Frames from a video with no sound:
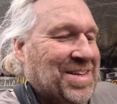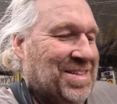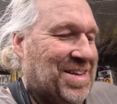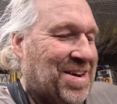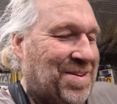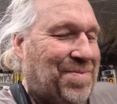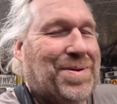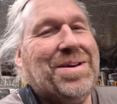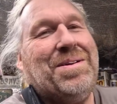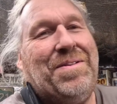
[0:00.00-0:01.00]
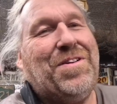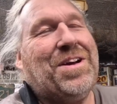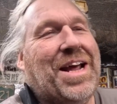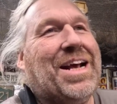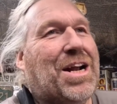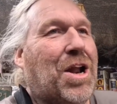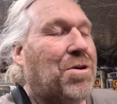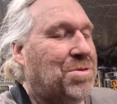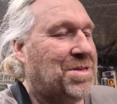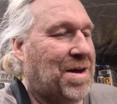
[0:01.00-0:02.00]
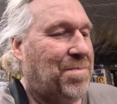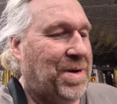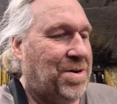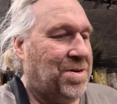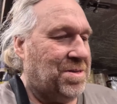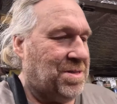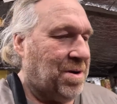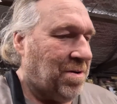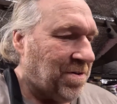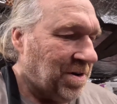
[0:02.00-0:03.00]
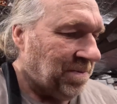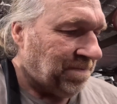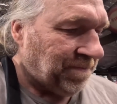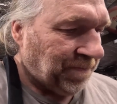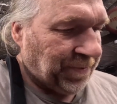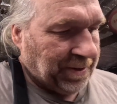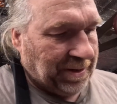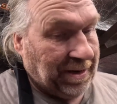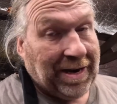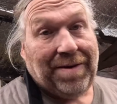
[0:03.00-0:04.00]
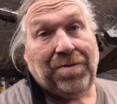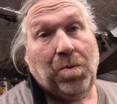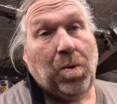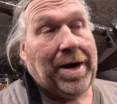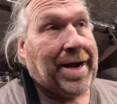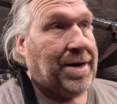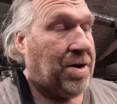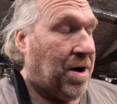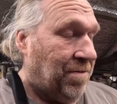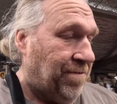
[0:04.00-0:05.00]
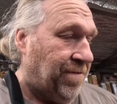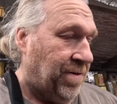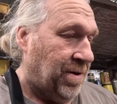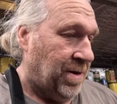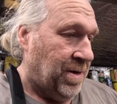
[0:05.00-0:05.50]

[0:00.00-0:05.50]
So if I can get it close, that would be good. So I've got to level one end off.